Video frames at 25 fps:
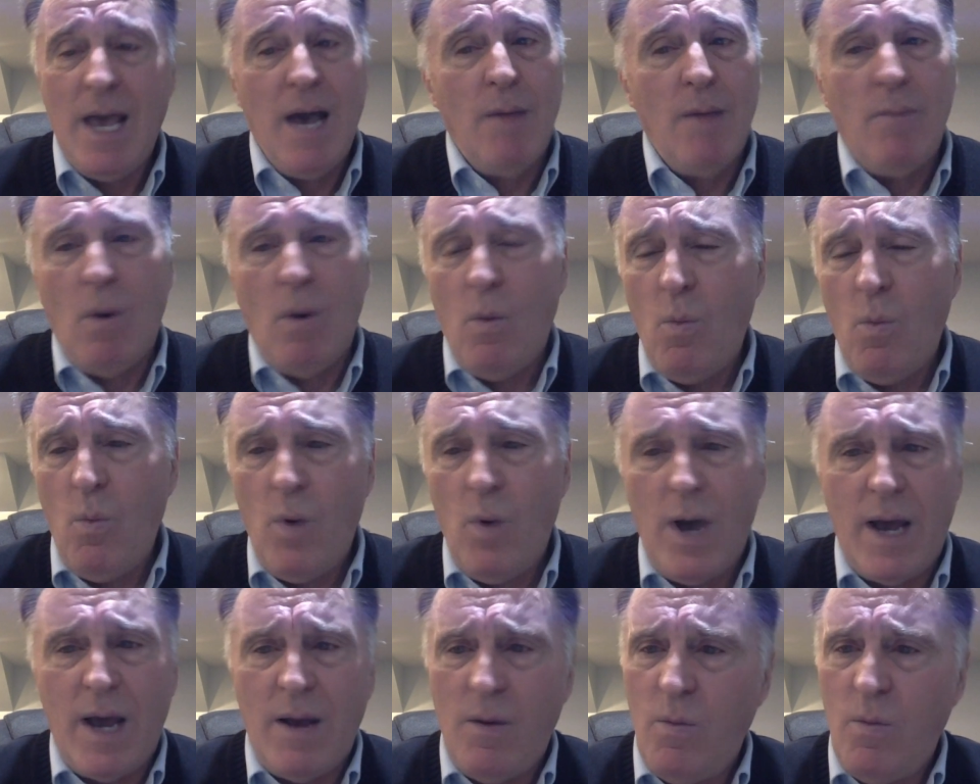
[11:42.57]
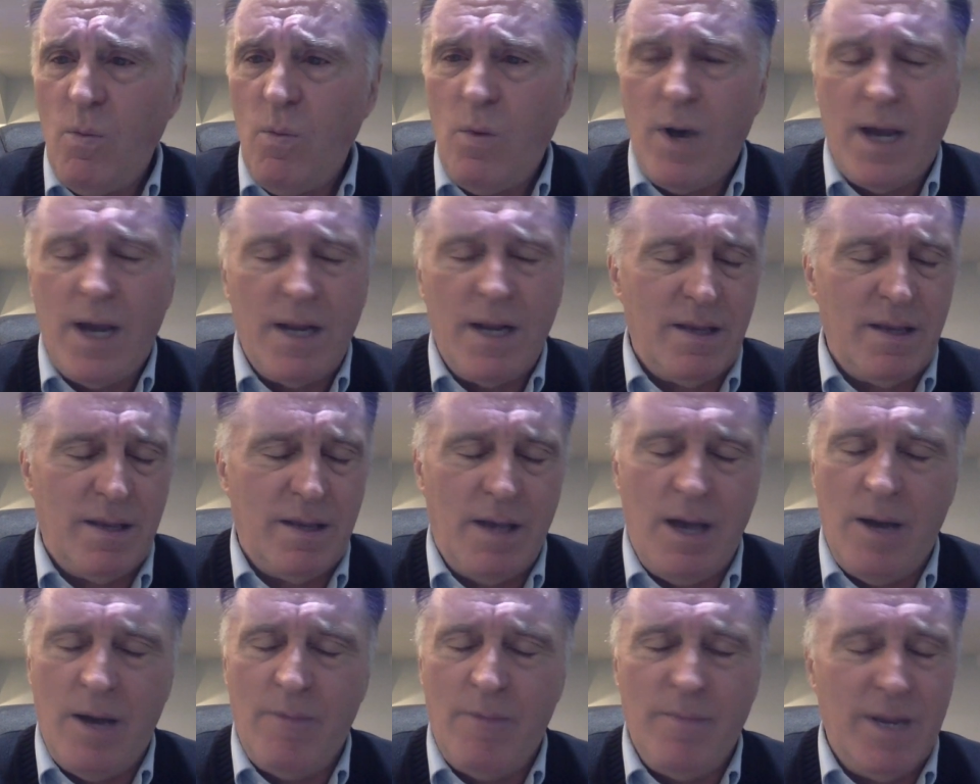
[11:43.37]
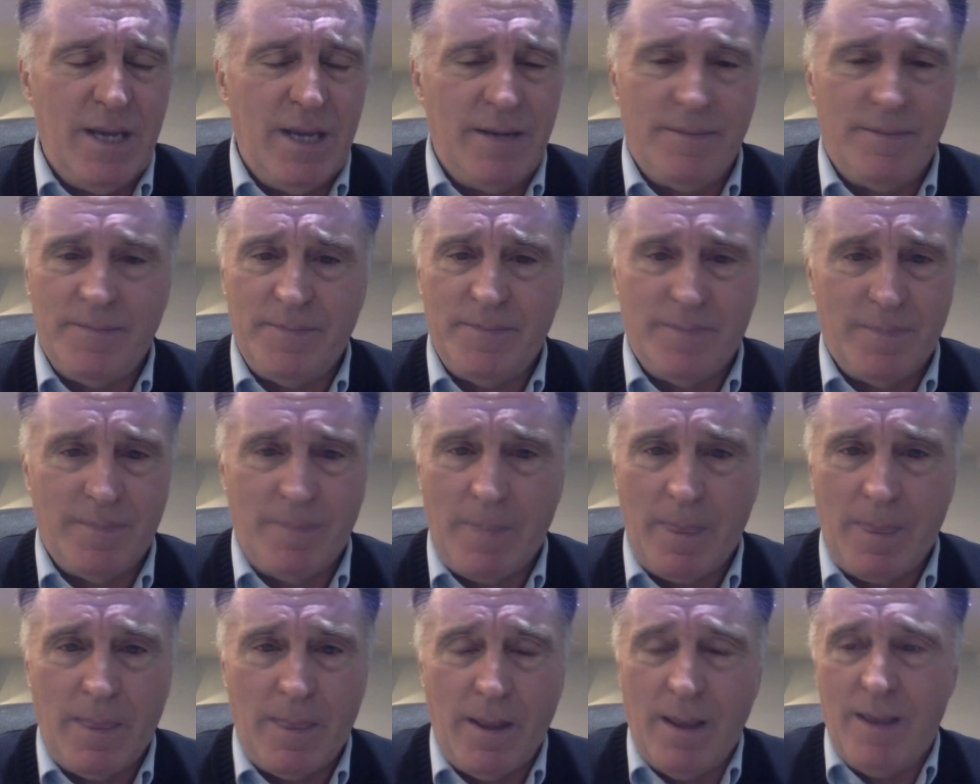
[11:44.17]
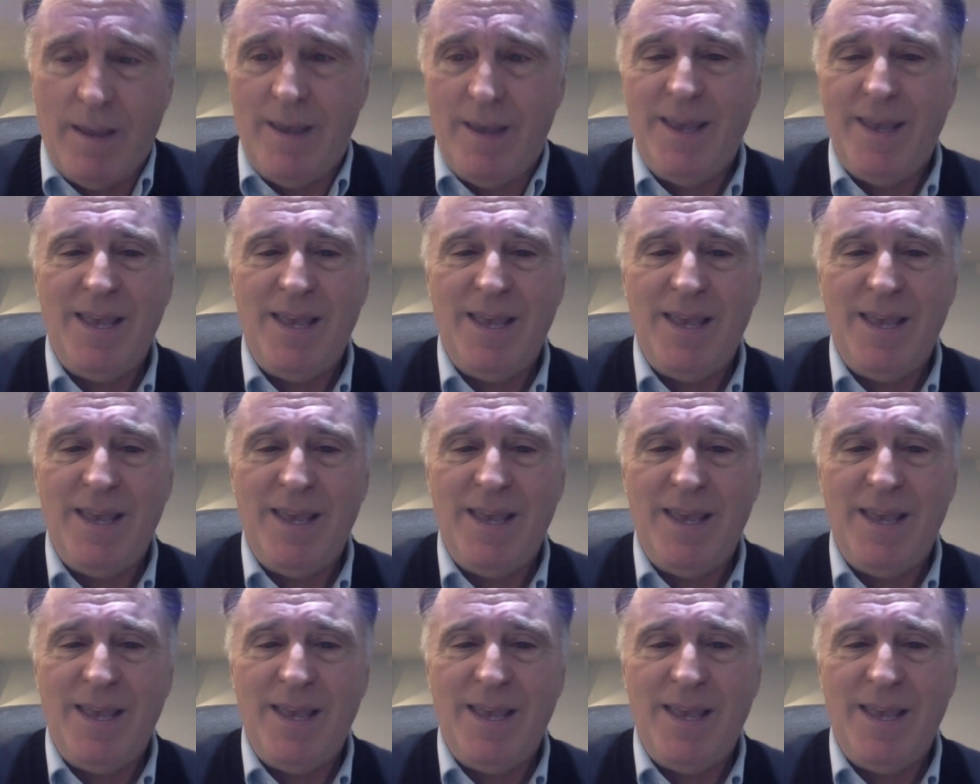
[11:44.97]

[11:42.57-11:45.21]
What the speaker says: But what, oh man,